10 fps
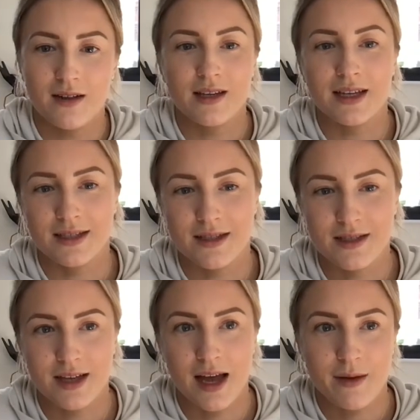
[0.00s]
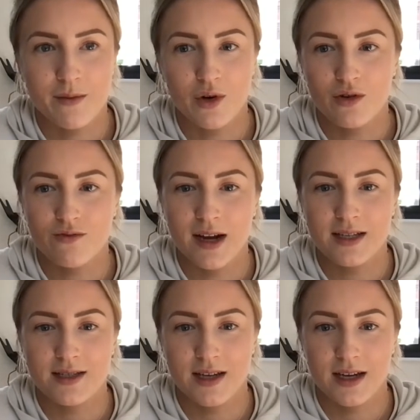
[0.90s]
think it's the same on
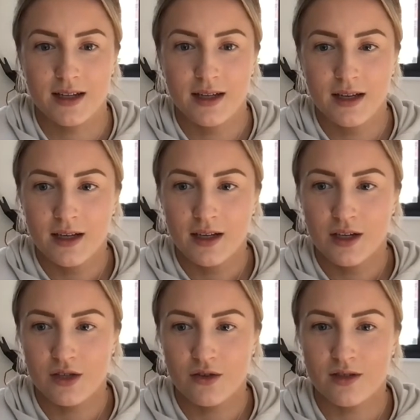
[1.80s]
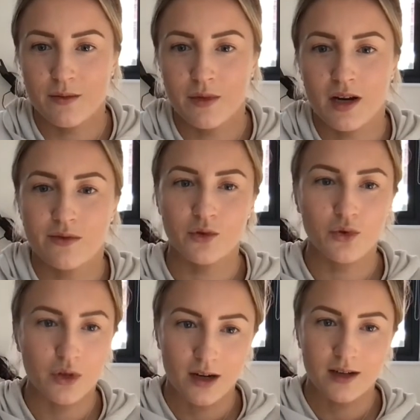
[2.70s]
race day, as long as I'm kind of
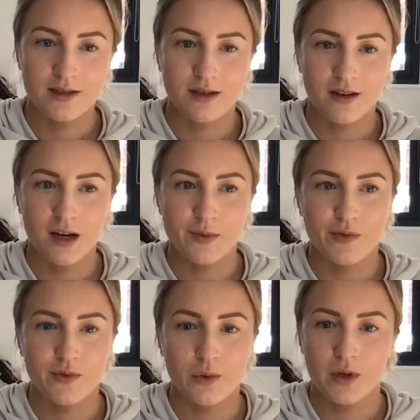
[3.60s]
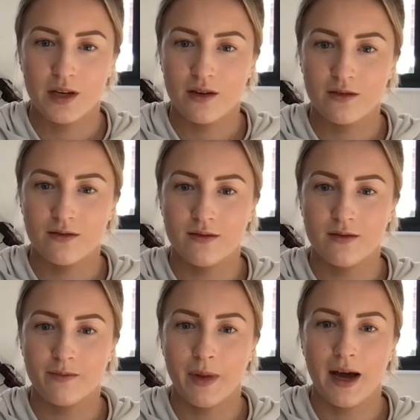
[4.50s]
organized the night before,
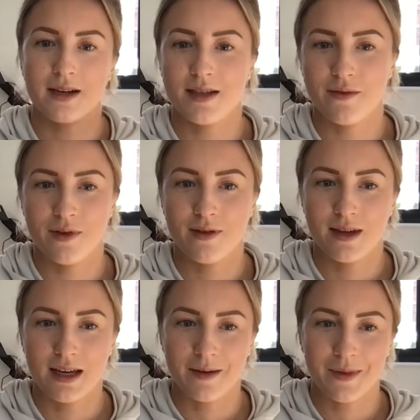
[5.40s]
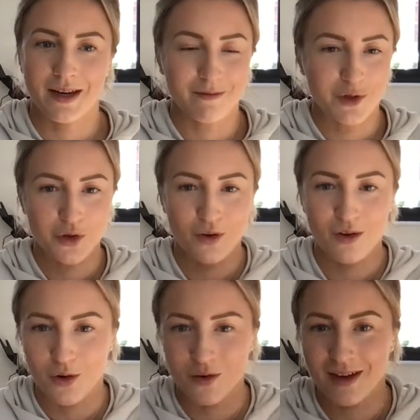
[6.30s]
packed everything. I mean, I'm sure a
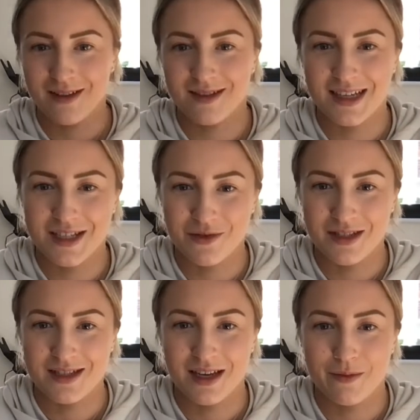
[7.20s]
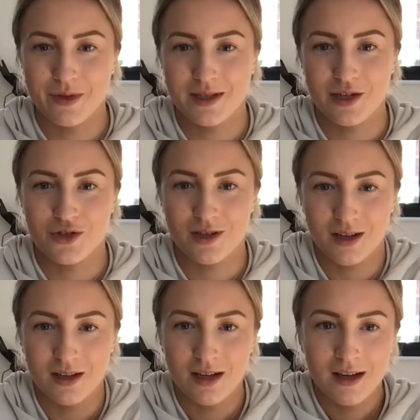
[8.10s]
lot of athletes are in the same position. I